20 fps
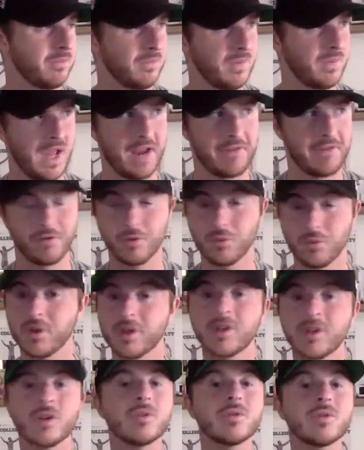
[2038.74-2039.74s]

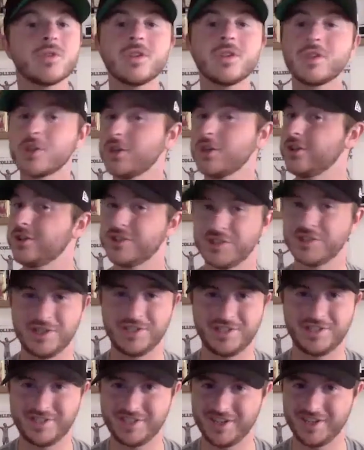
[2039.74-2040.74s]
everyone goes to church on
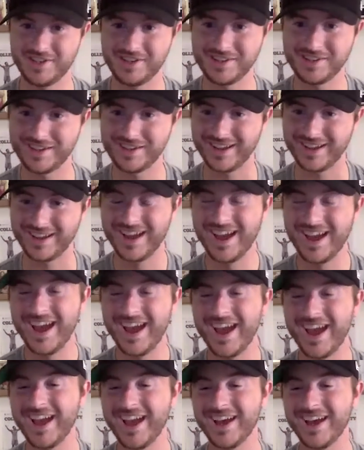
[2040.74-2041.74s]
Sunday,
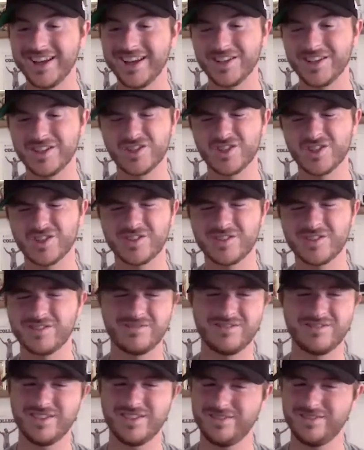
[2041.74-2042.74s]
and it's just
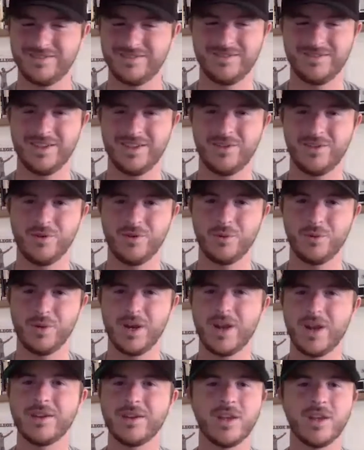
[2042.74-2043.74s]
a little
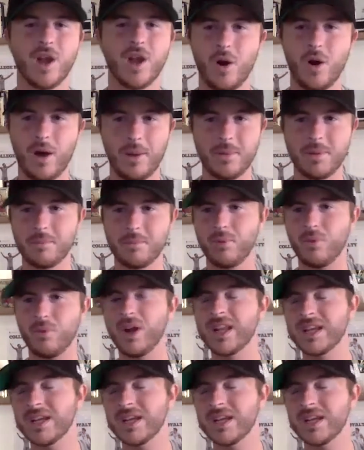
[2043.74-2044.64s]
weird. And, I mean, plenty of